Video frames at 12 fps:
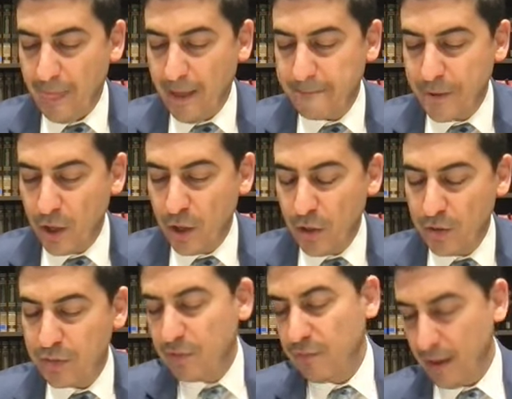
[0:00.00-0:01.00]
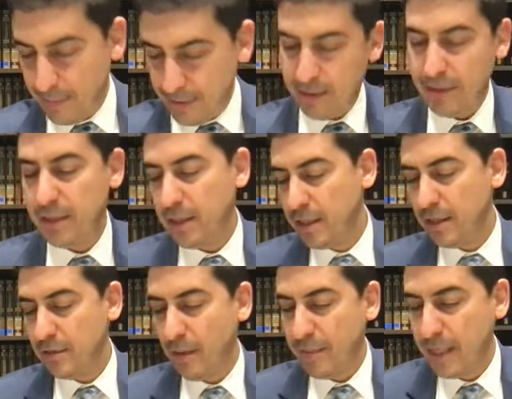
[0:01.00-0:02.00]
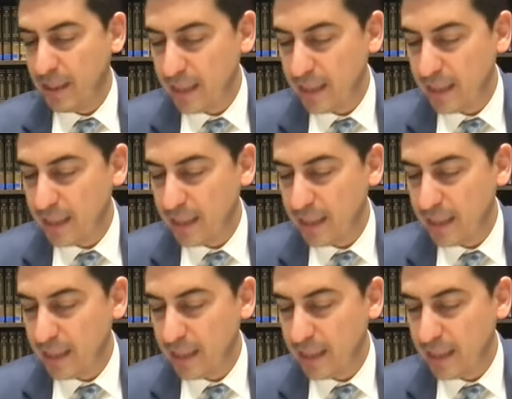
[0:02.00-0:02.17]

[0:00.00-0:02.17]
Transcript: that both Rabbi uh, Rabbi